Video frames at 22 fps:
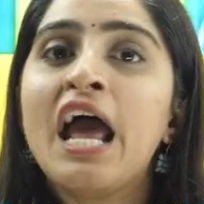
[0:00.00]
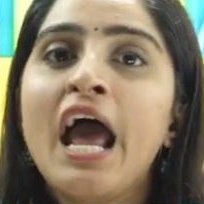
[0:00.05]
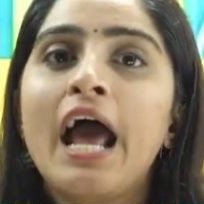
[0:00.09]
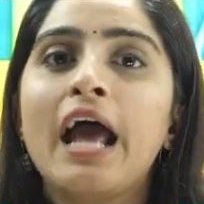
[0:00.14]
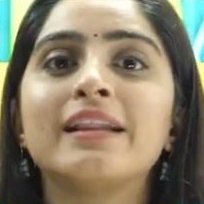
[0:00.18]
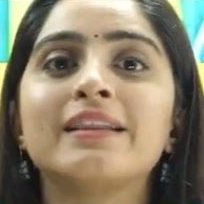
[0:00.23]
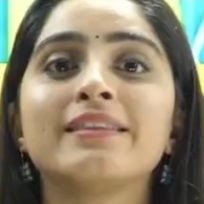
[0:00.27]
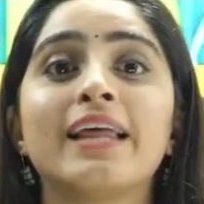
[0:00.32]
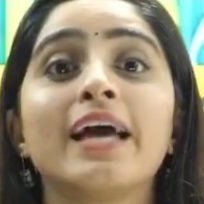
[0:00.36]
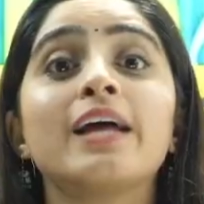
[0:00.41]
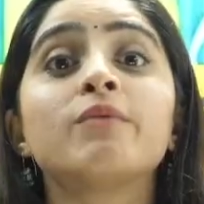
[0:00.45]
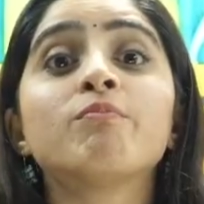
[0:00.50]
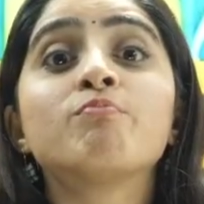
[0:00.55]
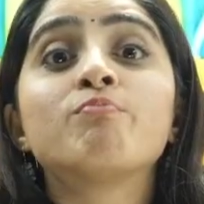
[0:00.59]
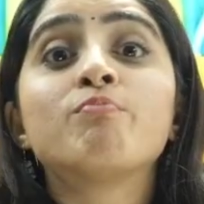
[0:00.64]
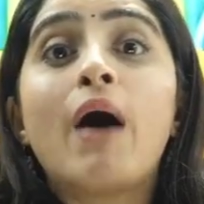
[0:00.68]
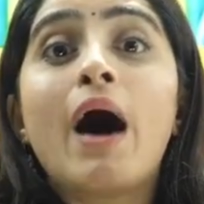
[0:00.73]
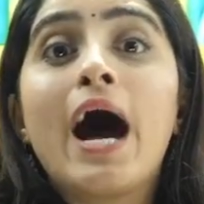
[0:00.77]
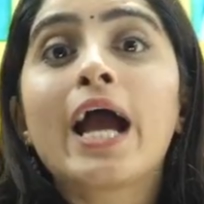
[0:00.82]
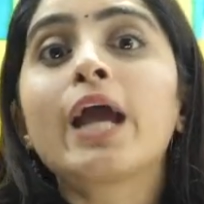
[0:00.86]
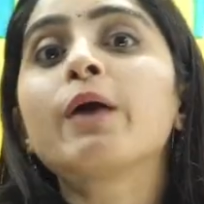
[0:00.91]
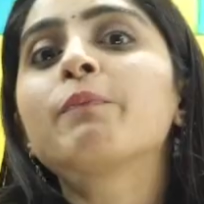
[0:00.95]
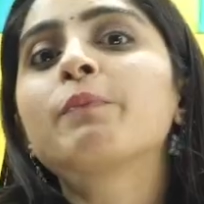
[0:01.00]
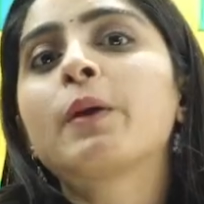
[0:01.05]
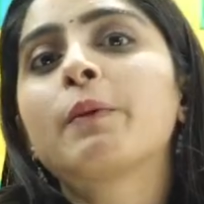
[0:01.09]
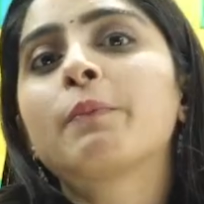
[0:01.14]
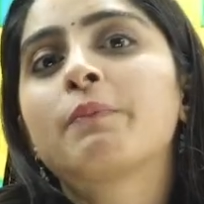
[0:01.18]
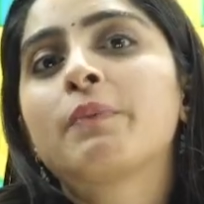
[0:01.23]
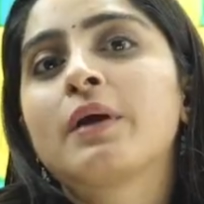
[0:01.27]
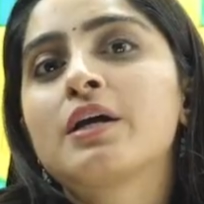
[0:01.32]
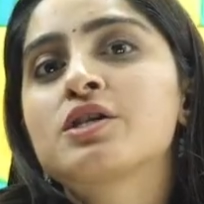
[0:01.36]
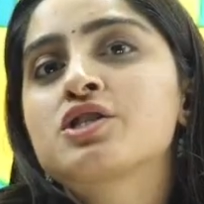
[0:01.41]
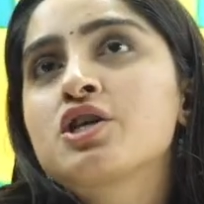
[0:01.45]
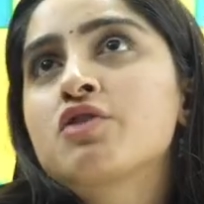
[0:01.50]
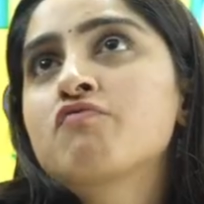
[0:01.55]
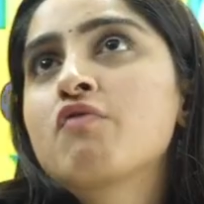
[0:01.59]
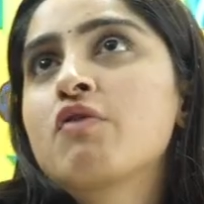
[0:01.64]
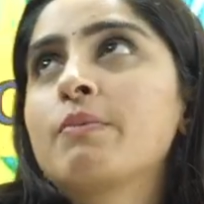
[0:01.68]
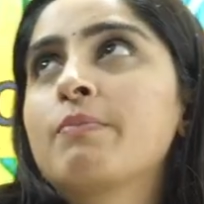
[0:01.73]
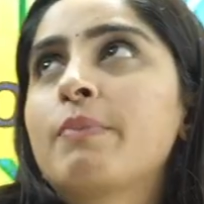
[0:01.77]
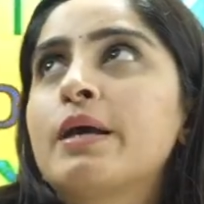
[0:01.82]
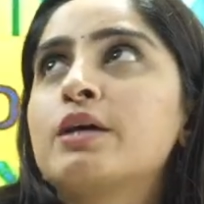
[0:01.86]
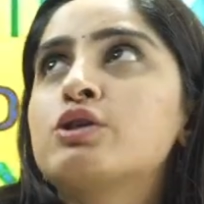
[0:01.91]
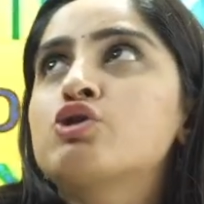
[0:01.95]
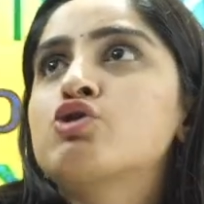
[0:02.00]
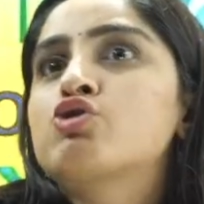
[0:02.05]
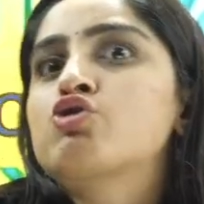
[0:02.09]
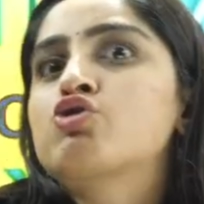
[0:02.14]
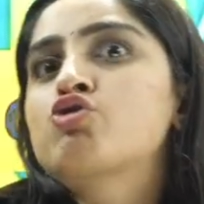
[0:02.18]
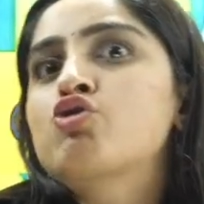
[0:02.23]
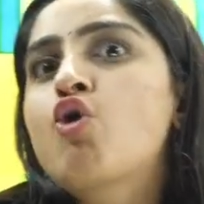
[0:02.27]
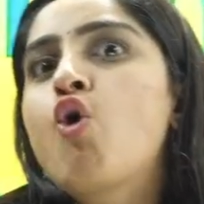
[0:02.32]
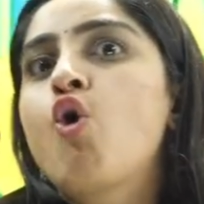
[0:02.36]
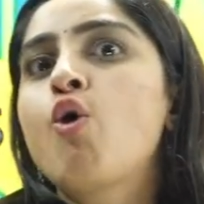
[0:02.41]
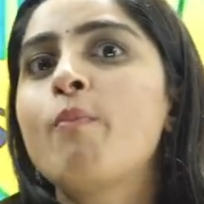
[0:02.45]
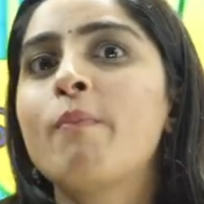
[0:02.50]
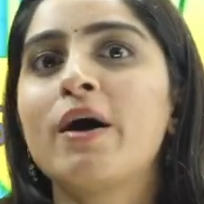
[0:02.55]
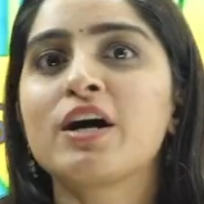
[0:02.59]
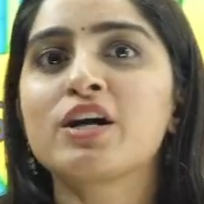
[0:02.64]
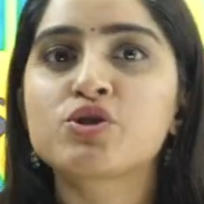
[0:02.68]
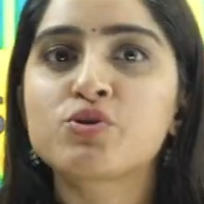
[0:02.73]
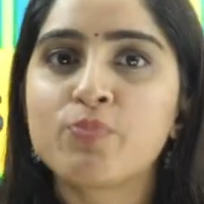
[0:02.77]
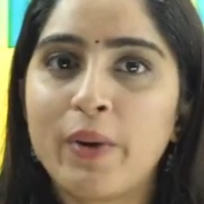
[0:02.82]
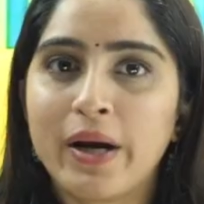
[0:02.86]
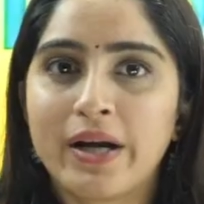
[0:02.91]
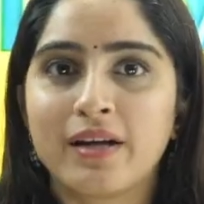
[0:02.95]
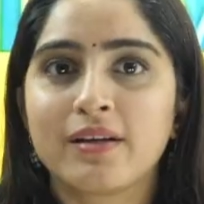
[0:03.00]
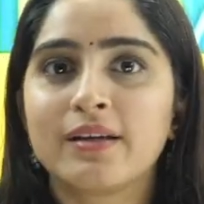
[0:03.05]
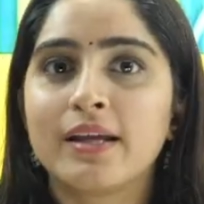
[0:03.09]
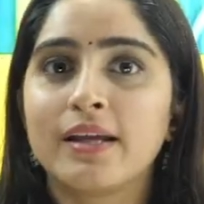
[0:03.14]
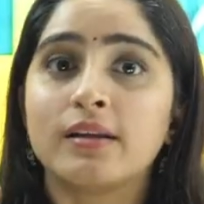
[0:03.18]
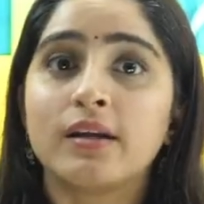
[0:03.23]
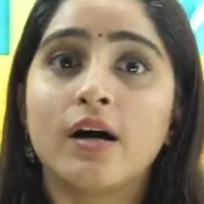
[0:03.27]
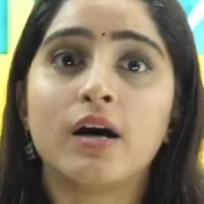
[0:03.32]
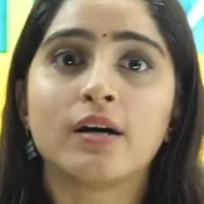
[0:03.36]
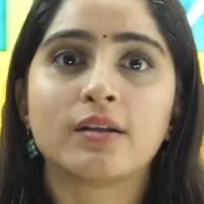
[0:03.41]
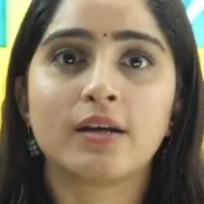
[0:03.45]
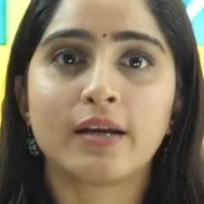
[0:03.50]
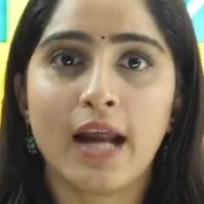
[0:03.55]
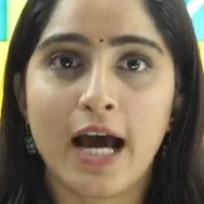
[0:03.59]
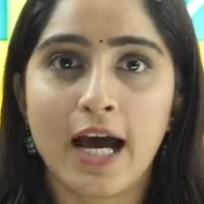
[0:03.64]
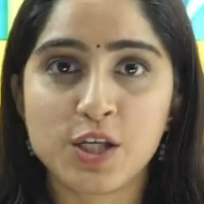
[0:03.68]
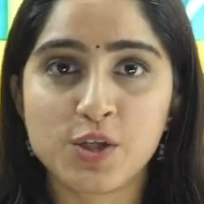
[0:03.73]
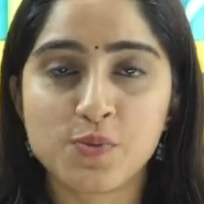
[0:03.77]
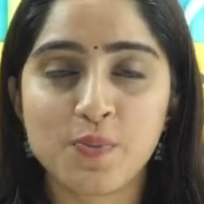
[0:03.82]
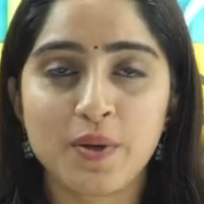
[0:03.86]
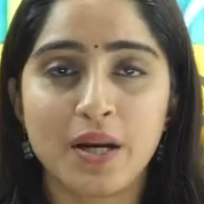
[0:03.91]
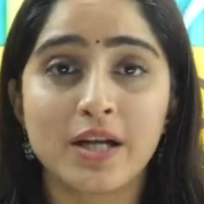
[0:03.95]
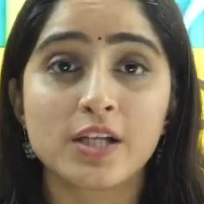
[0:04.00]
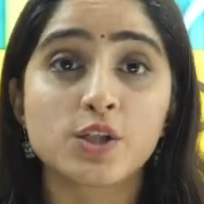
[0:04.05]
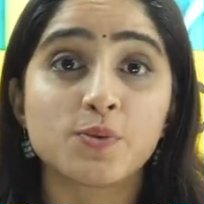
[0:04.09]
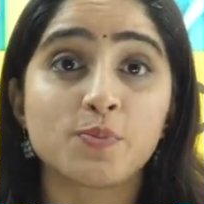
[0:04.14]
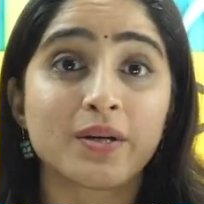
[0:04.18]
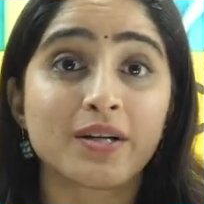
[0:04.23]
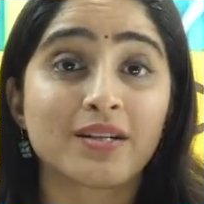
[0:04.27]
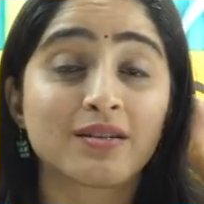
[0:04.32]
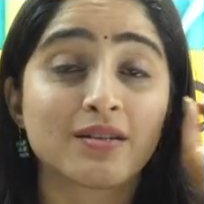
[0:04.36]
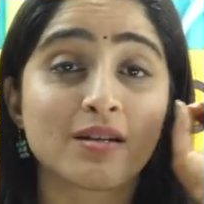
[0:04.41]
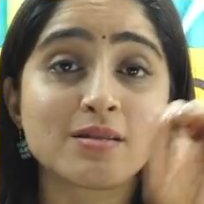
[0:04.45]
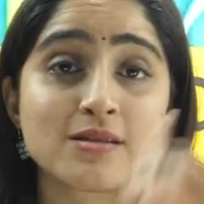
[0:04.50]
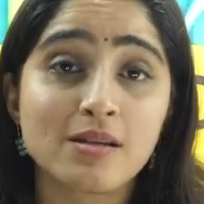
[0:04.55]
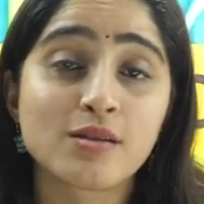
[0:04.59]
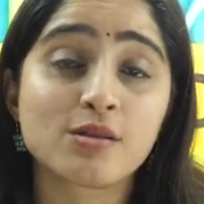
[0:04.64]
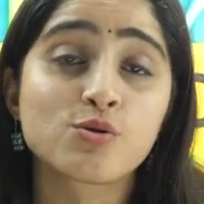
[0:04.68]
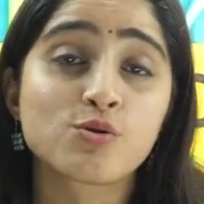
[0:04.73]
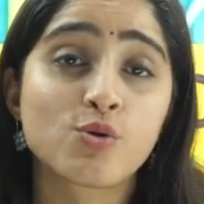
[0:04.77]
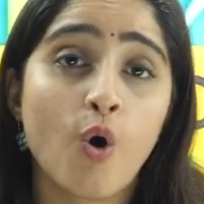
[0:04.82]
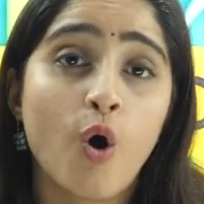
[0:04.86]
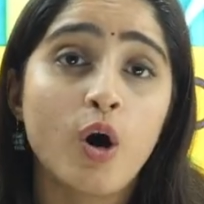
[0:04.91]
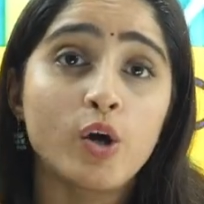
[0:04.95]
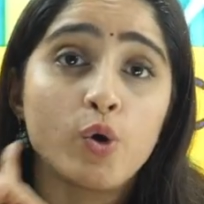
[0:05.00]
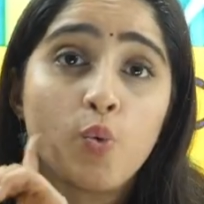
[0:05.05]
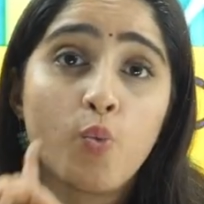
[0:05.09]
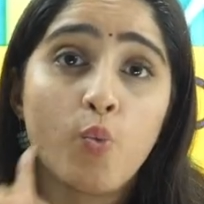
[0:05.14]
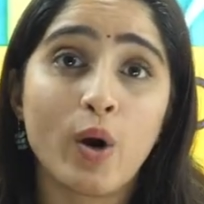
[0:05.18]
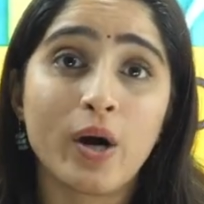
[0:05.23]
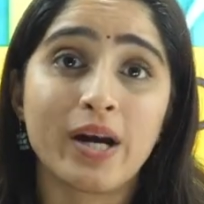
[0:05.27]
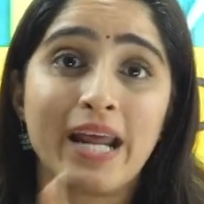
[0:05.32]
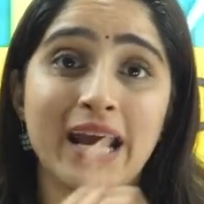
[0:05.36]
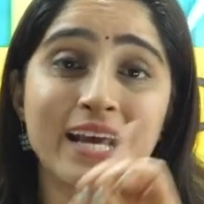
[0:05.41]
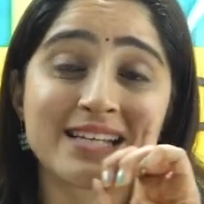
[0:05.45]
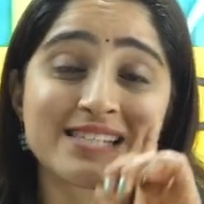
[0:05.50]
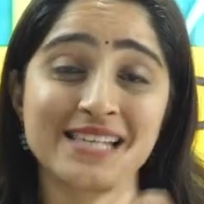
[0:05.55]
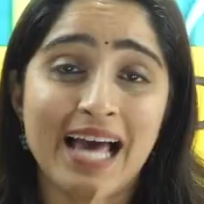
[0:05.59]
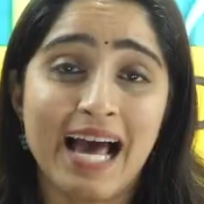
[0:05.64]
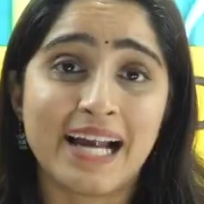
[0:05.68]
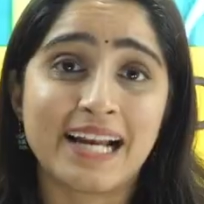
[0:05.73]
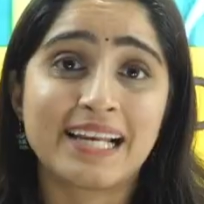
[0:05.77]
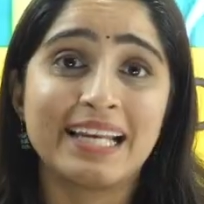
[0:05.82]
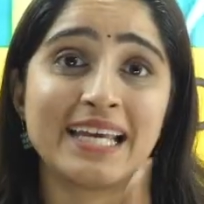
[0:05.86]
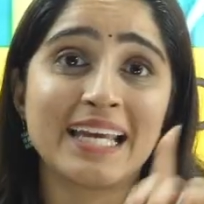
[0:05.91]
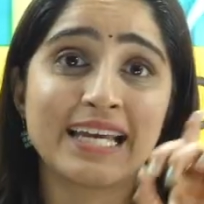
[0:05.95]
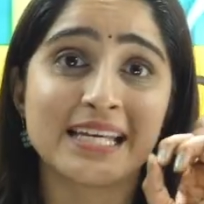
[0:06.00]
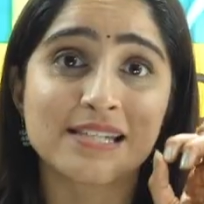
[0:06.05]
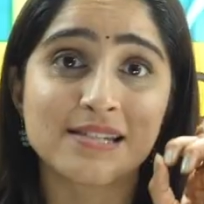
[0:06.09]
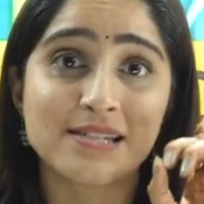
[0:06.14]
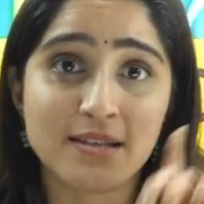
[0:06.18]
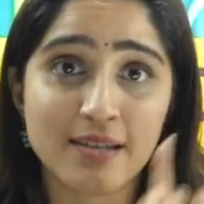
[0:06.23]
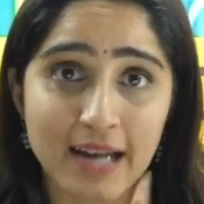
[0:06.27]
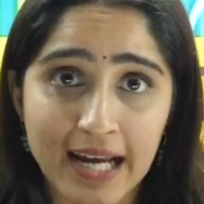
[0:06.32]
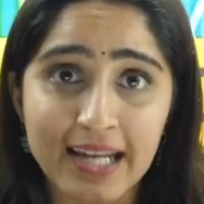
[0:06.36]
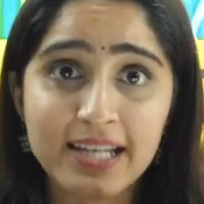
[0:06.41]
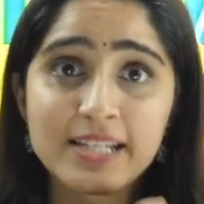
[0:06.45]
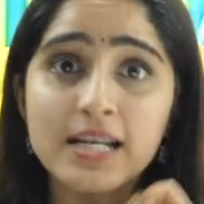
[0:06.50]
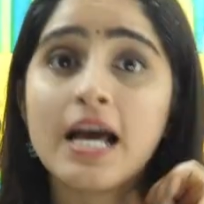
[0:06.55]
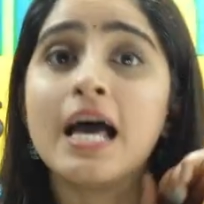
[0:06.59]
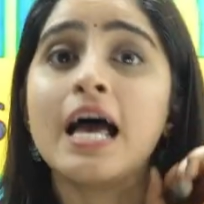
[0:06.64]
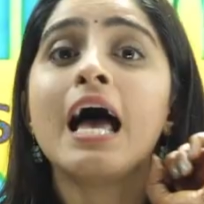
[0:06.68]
and then my preparation will be so much better than the other aspirants. But this is not what exactly is right.